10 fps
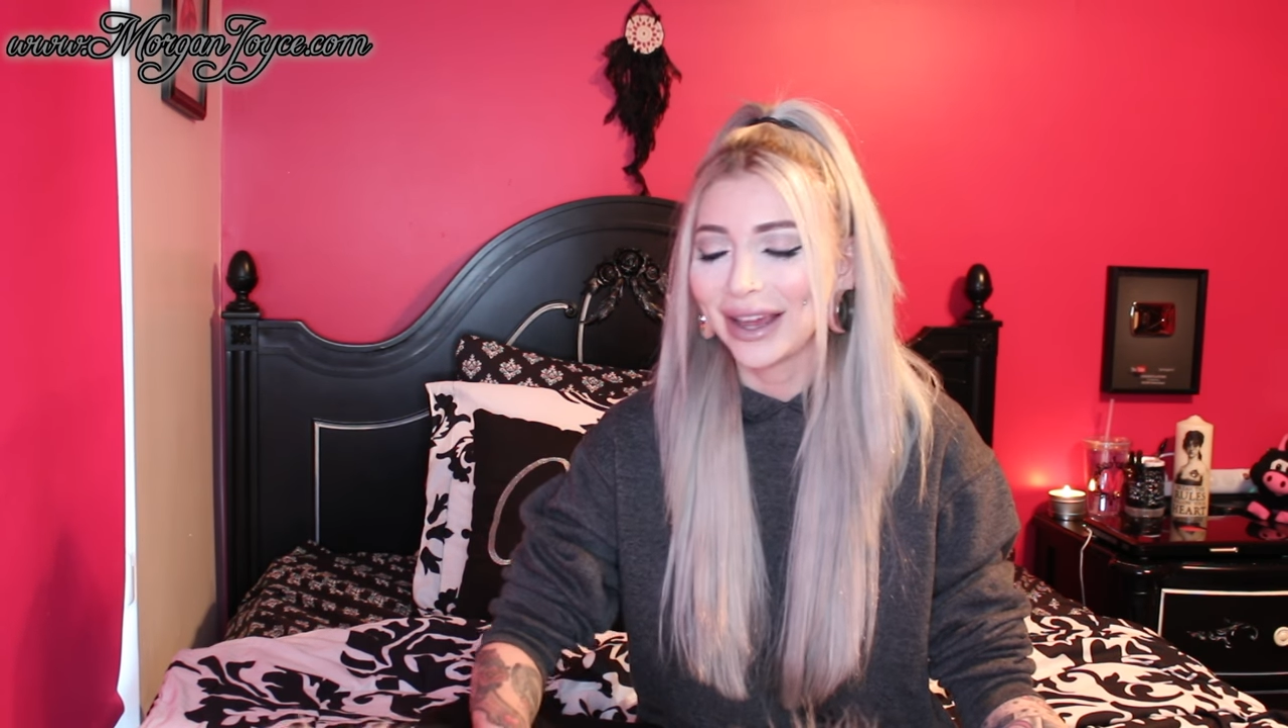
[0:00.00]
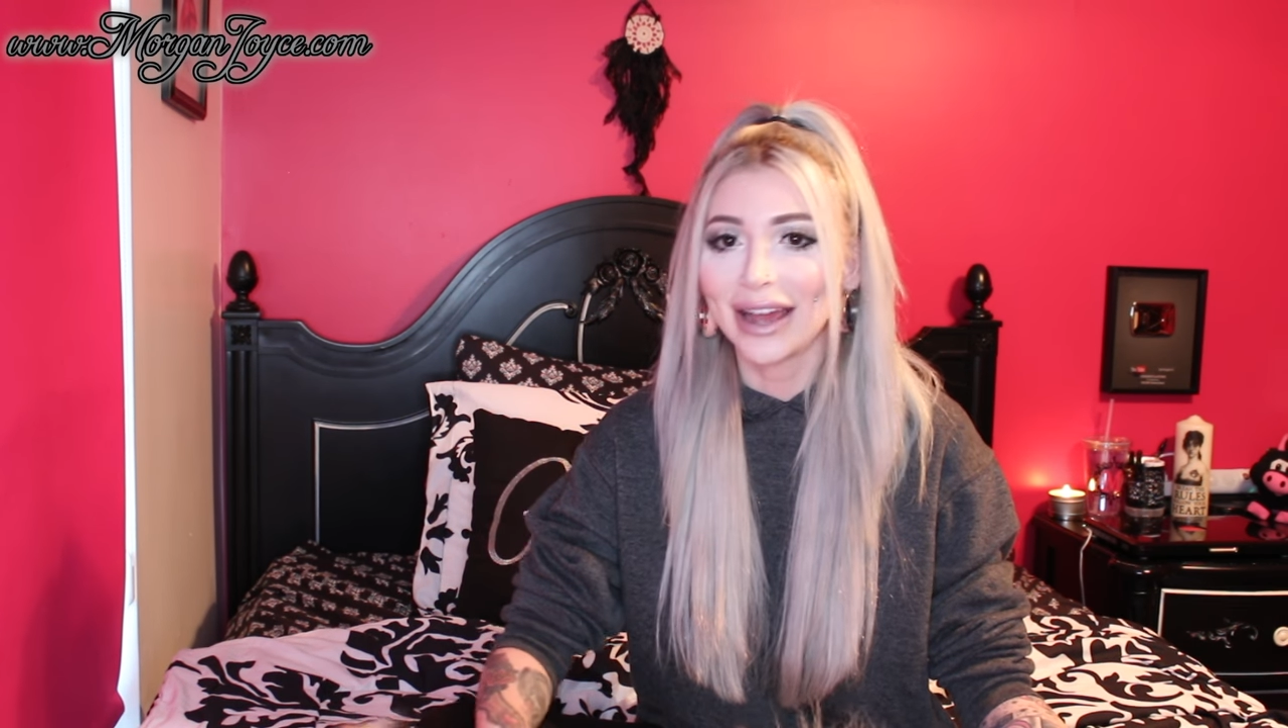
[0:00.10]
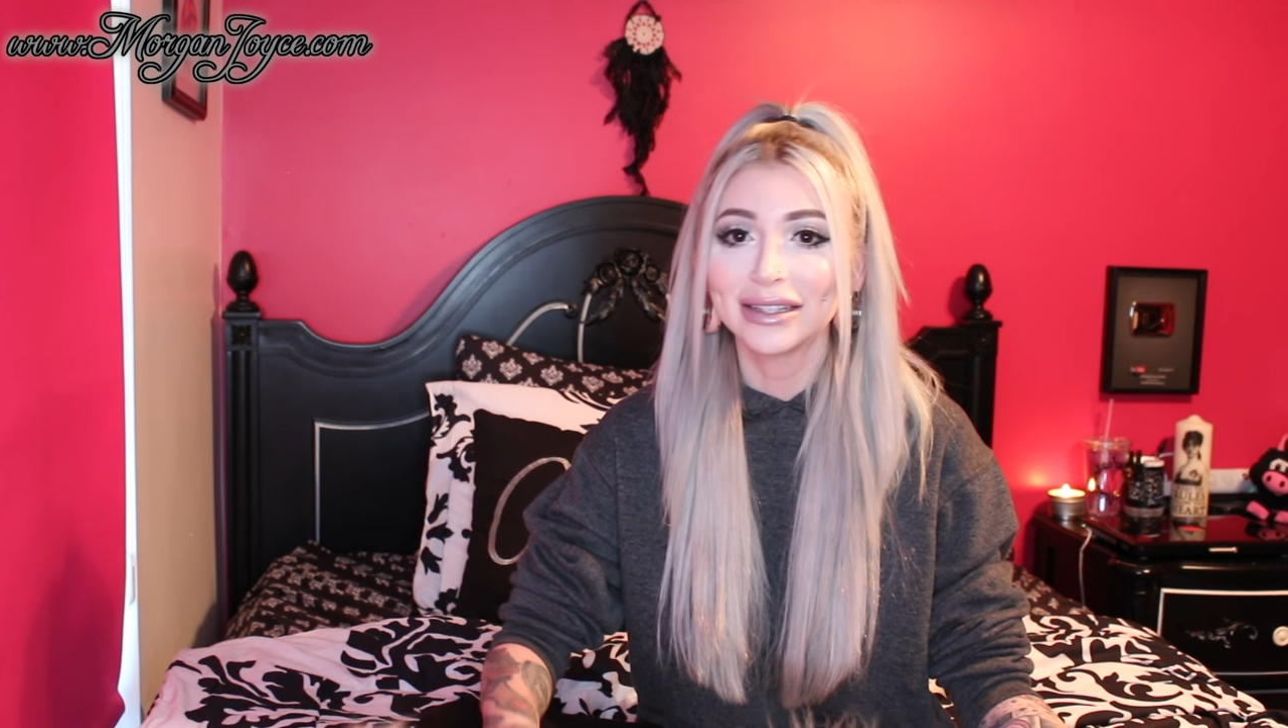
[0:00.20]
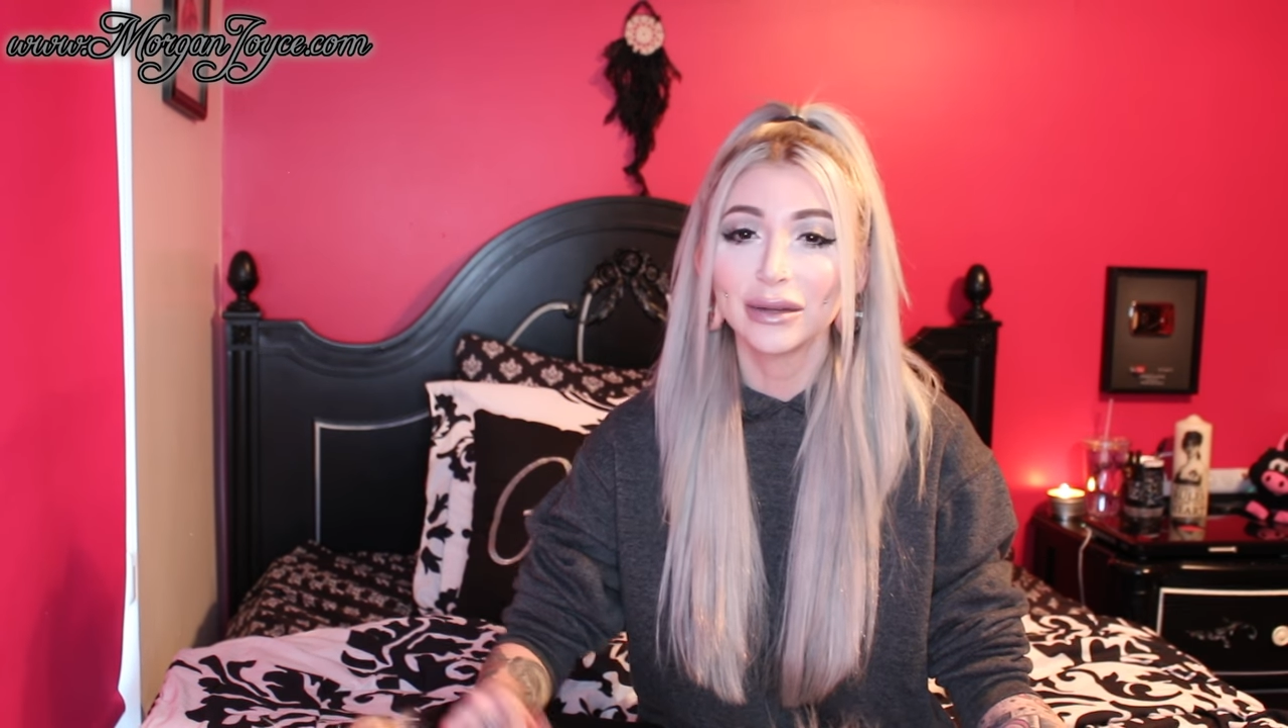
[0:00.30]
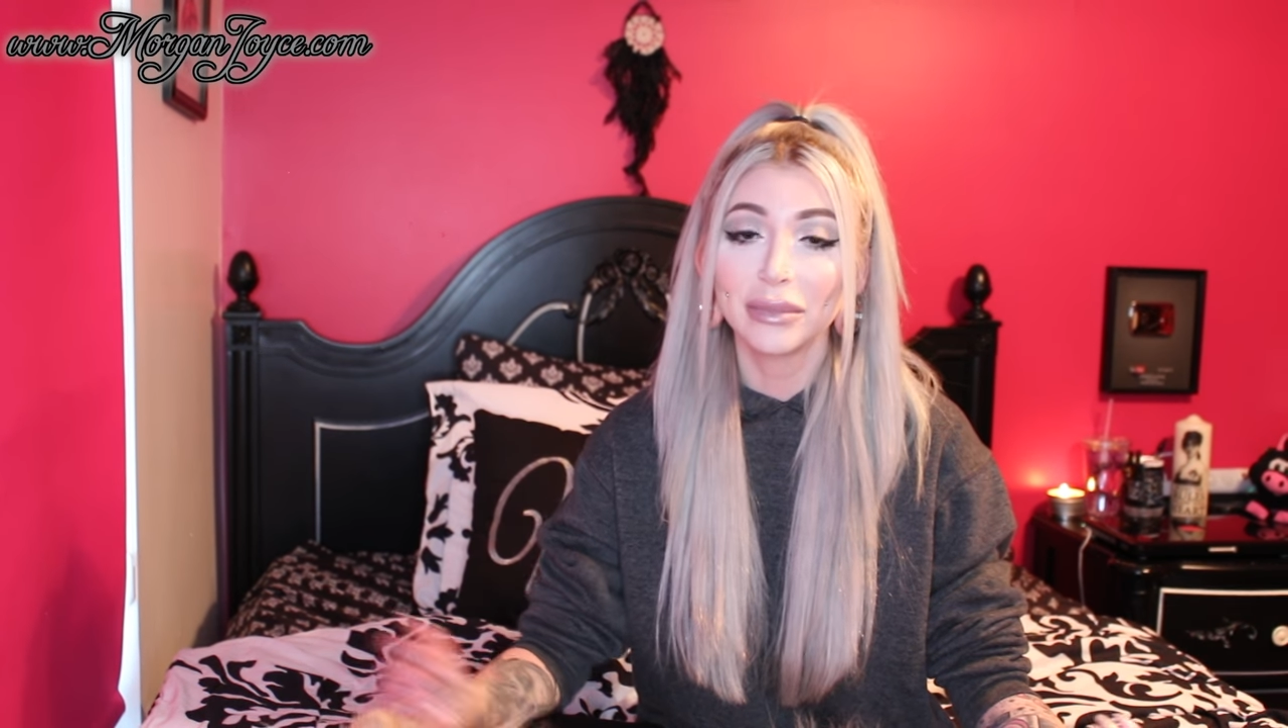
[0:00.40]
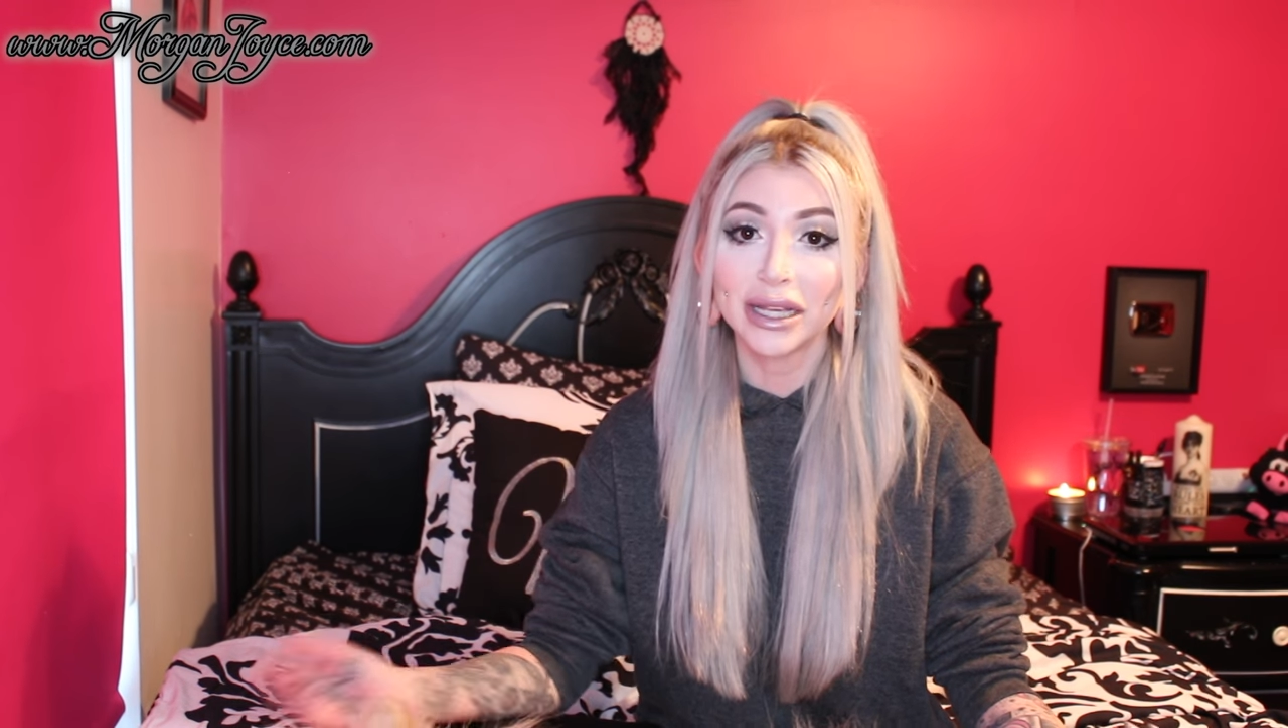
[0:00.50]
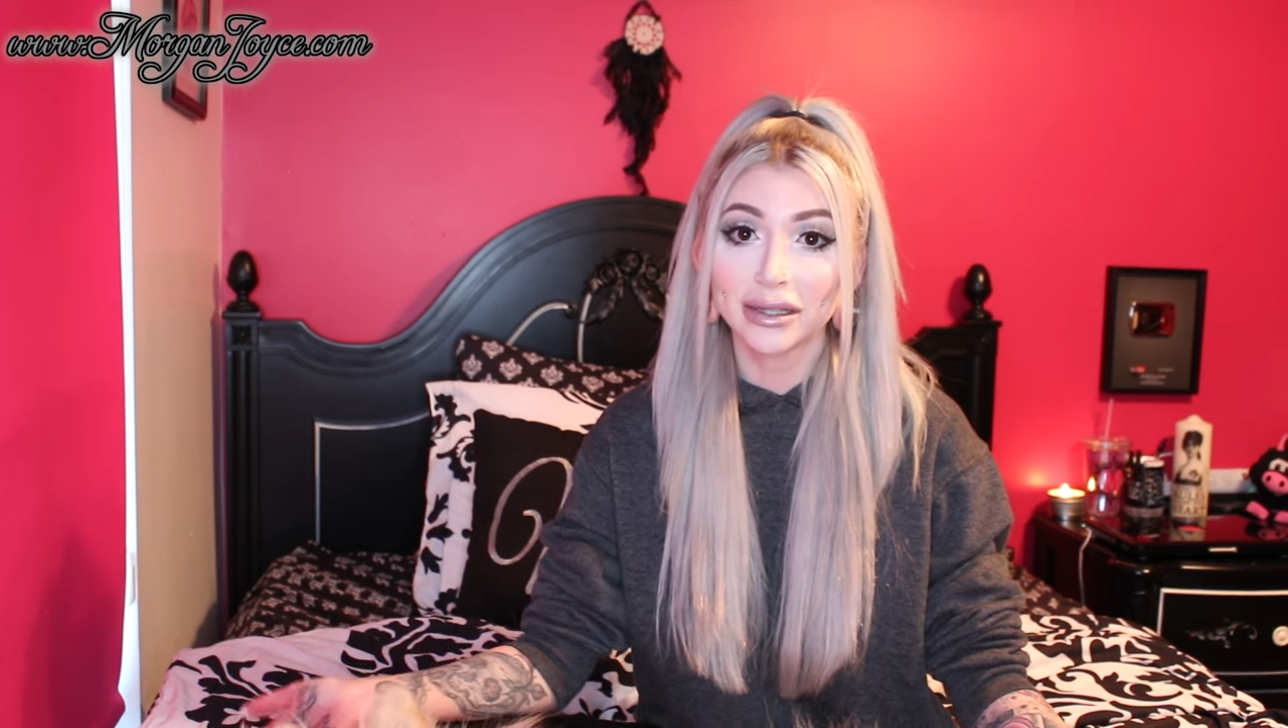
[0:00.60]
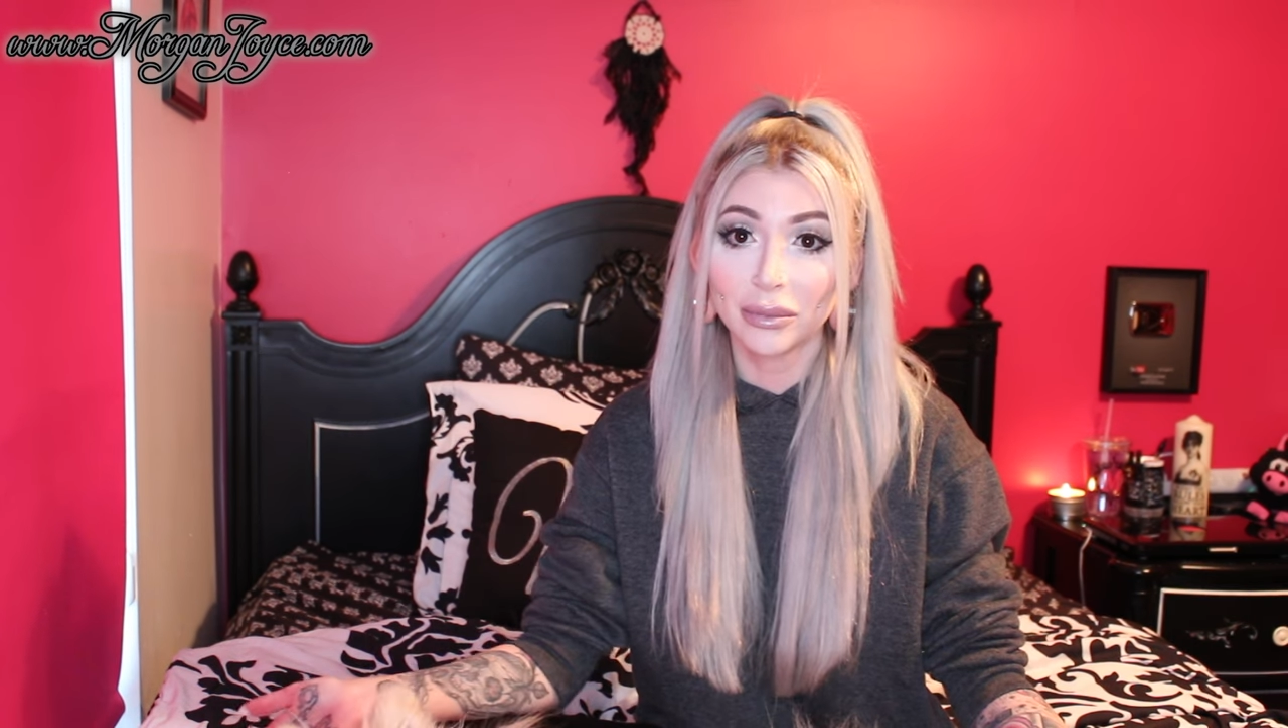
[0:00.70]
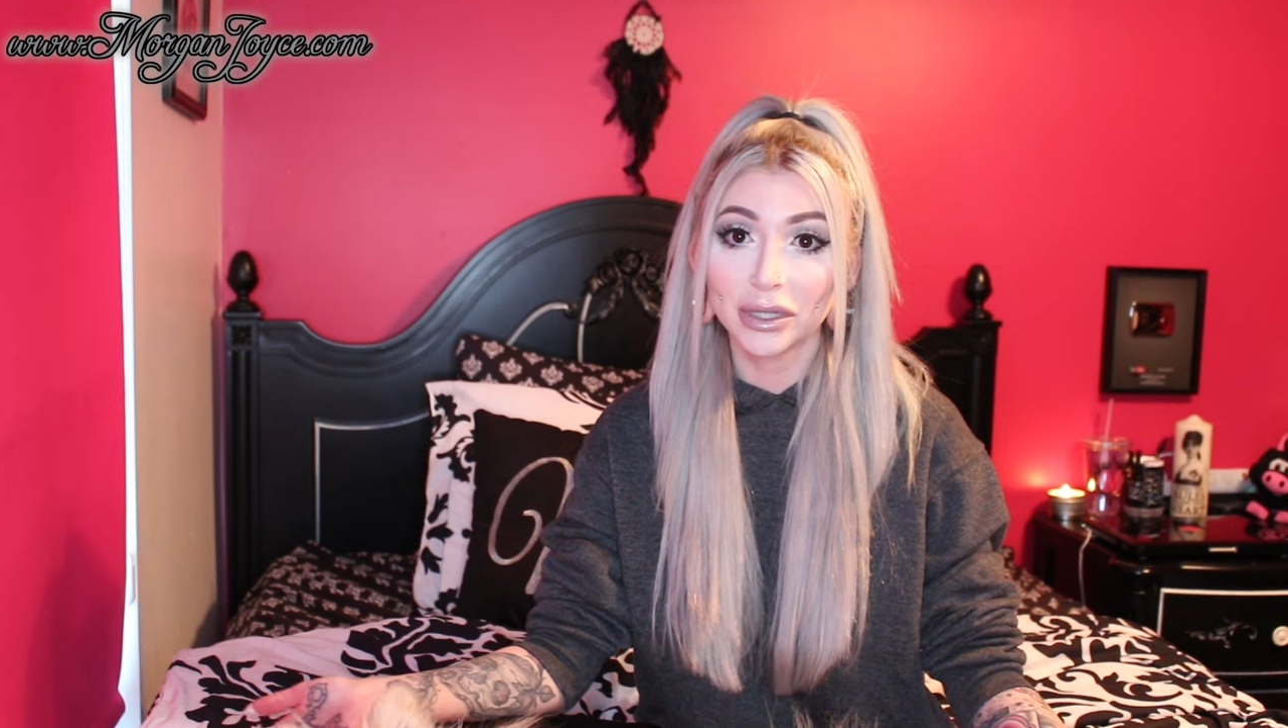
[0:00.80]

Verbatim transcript: I did make some